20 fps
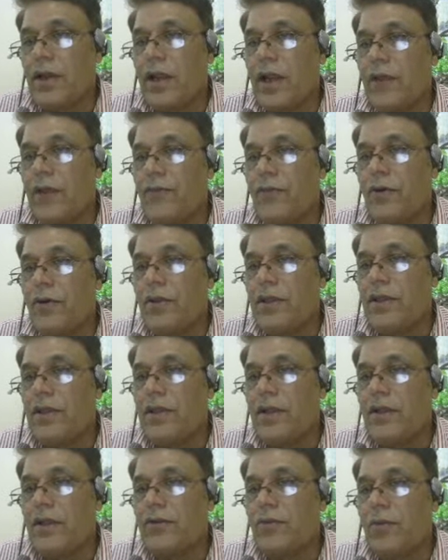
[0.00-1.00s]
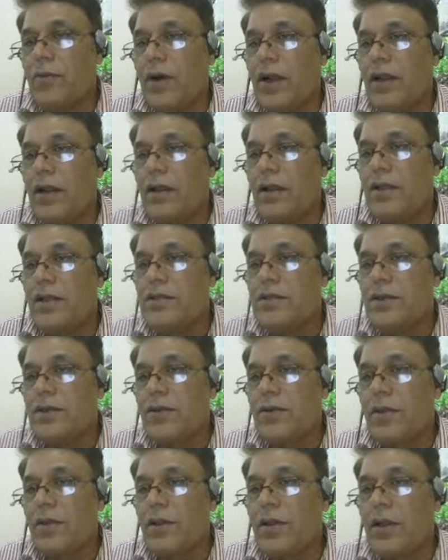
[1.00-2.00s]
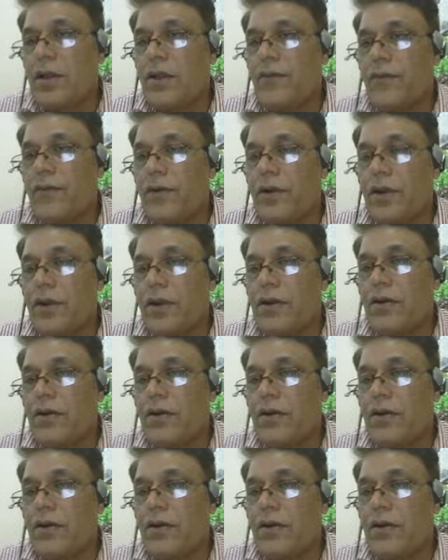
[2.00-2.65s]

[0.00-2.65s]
Like, for these are the small cultures in the different,